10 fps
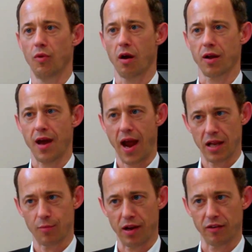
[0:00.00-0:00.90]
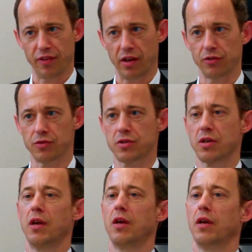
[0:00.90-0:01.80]
are guided by your values,
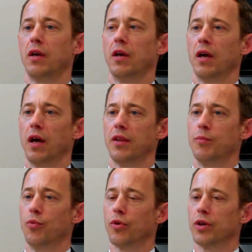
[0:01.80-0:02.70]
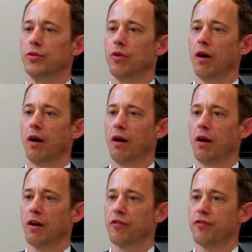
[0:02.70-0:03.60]
the more you
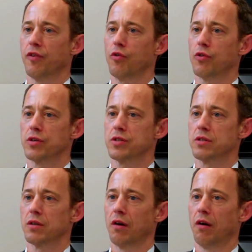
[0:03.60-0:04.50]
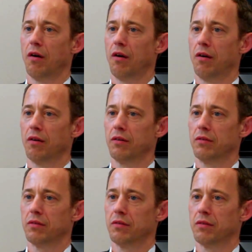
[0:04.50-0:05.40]
are focused
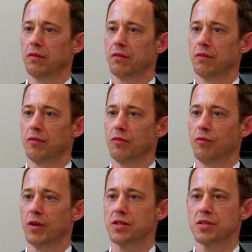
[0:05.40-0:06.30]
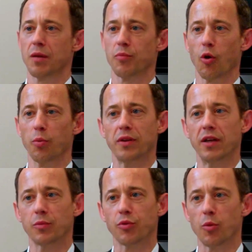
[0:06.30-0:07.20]
on what is appropriate and
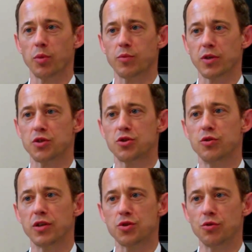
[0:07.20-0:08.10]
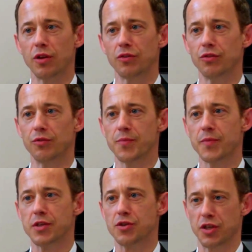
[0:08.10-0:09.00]
inappropriate, what you should and should not do.
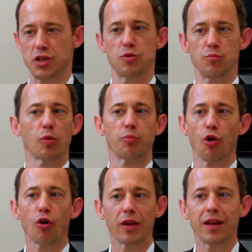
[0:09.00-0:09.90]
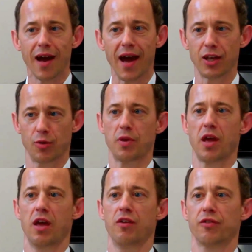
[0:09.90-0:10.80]
So this should more broadly guide your
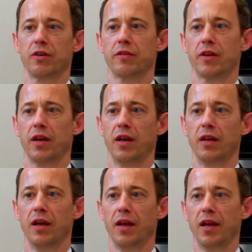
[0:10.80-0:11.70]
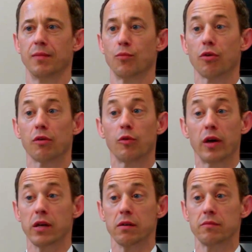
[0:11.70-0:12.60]
behavior in a moral way.